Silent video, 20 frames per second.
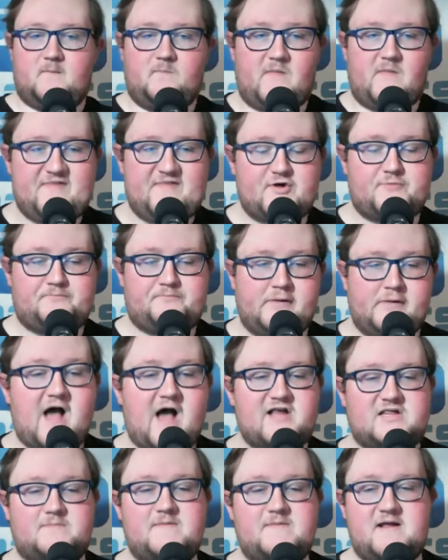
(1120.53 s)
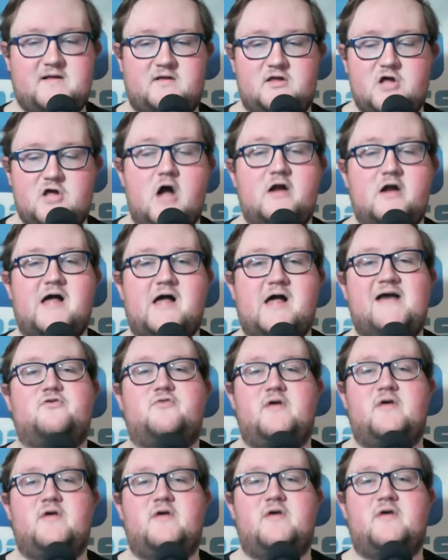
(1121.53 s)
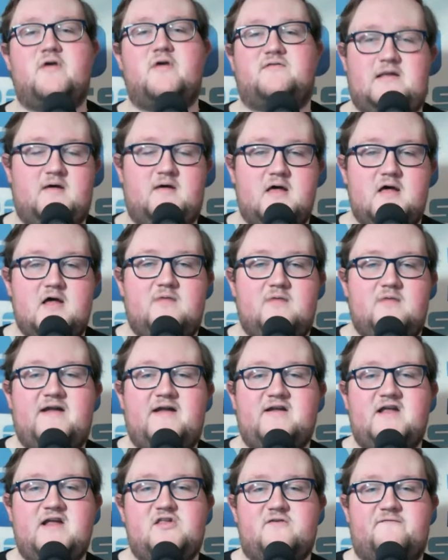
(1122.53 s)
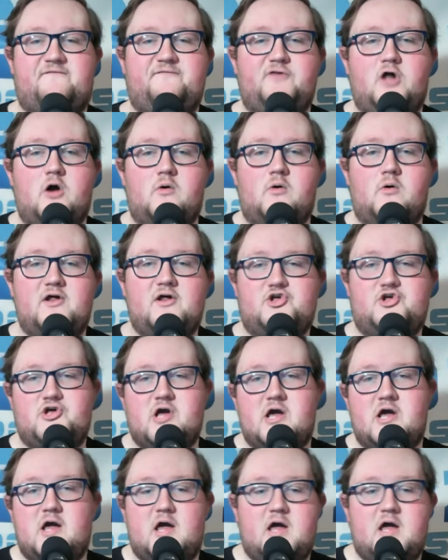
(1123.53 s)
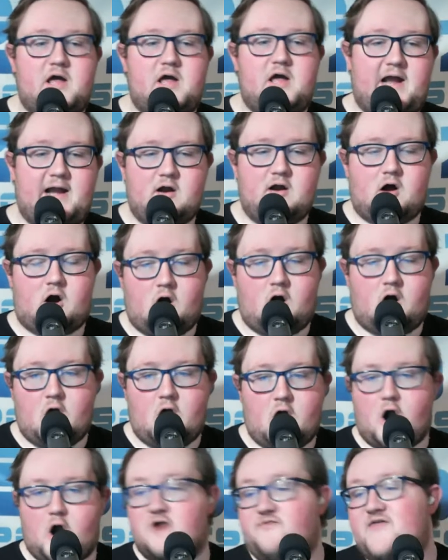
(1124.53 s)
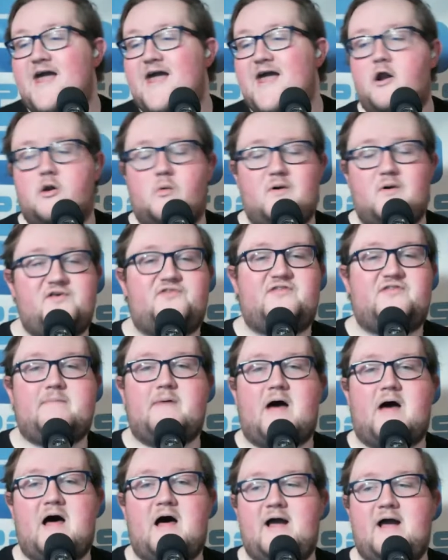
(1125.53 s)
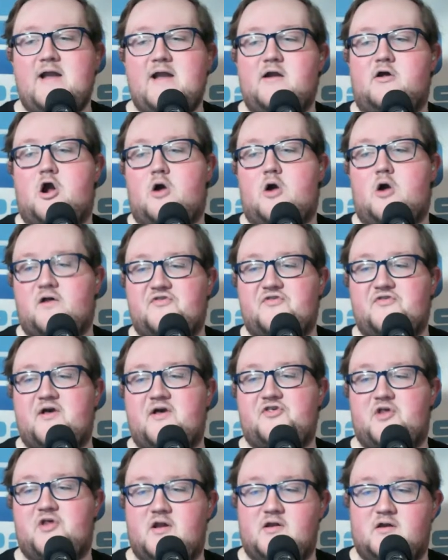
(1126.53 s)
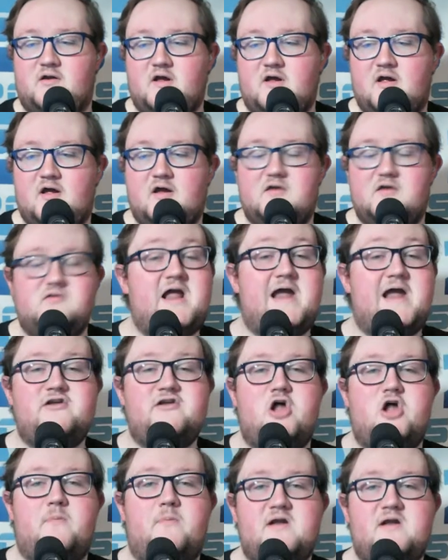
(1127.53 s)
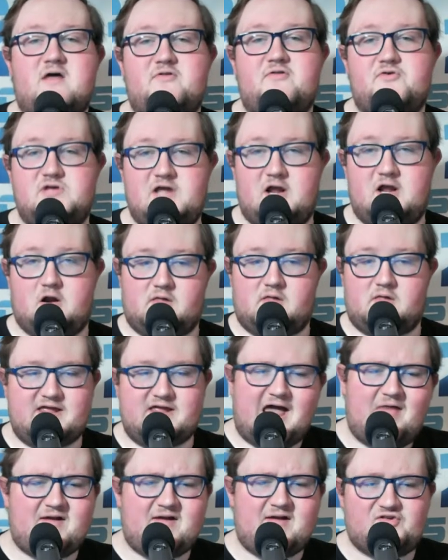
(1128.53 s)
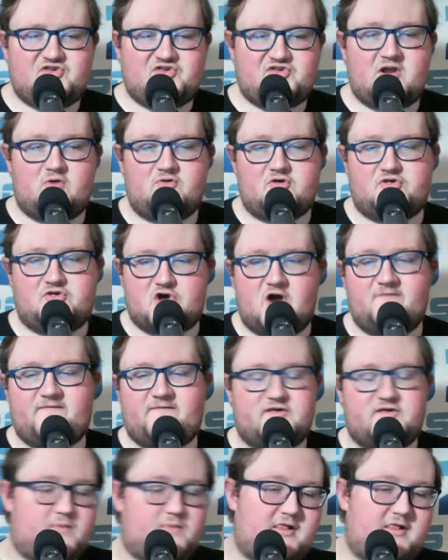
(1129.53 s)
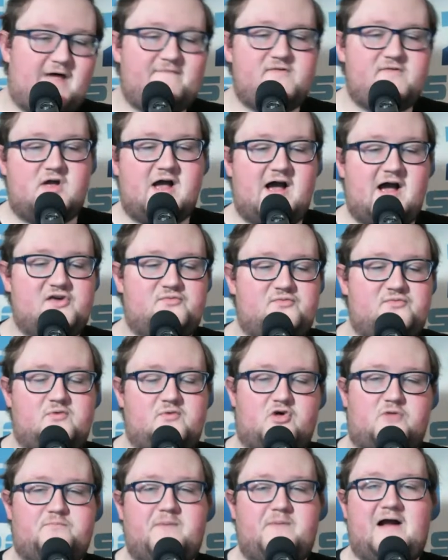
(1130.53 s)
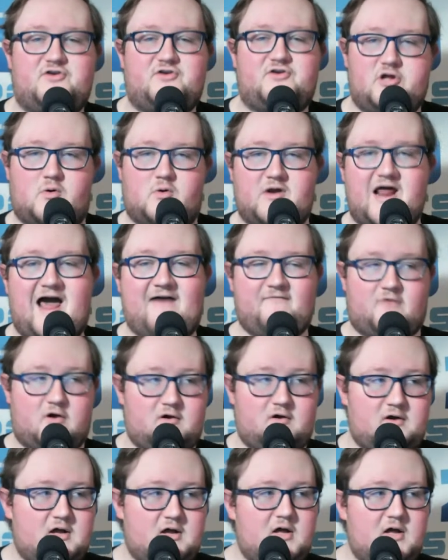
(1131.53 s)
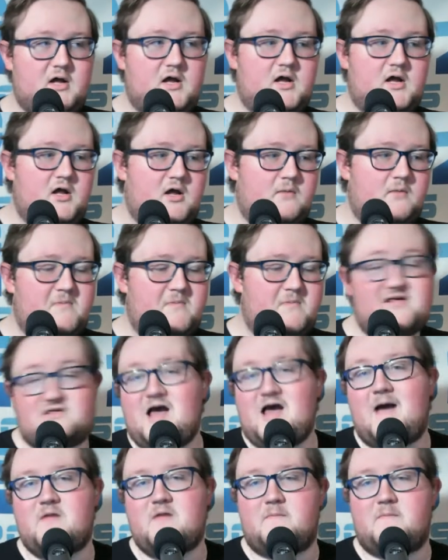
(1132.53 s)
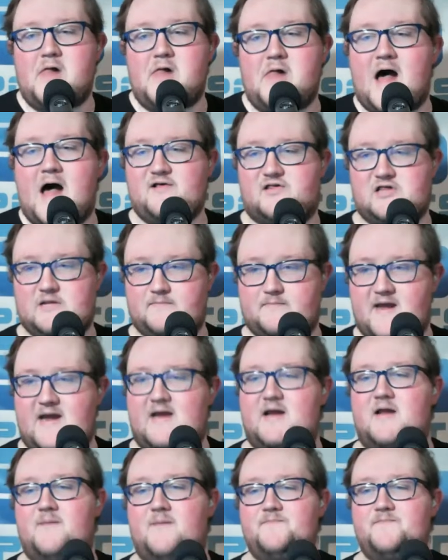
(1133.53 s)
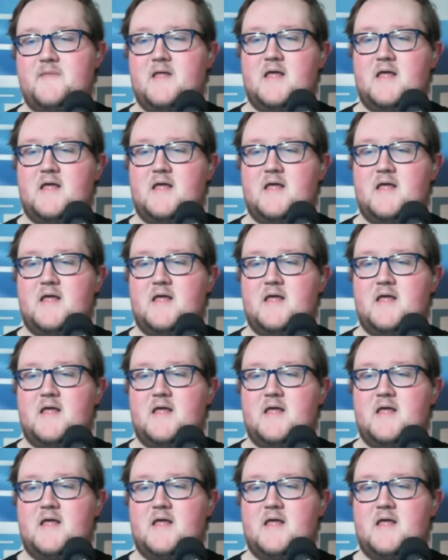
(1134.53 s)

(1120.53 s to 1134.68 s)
there's blossoming young guys on that team that need to flourish. And are they going to want to stay behind Curtis Dixon and Dane Doby another year? Like, yeah, they can stay on the surface. We love you guys. We respect you, whatever. But it's time to blossom. And